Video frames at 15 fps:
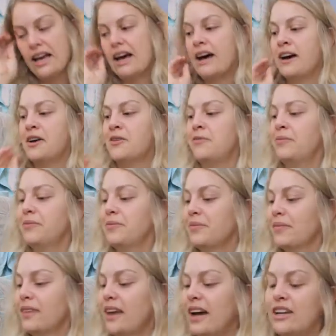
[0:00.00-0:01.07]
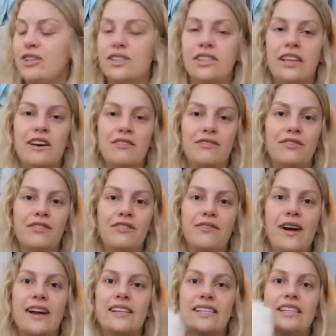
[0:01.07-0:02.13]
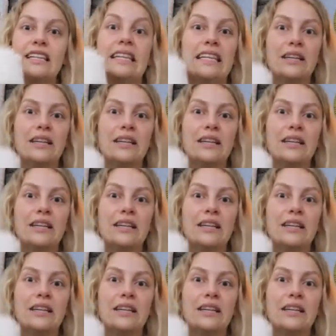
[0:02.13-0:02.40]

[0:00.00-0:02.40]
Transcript: Um, I just love finding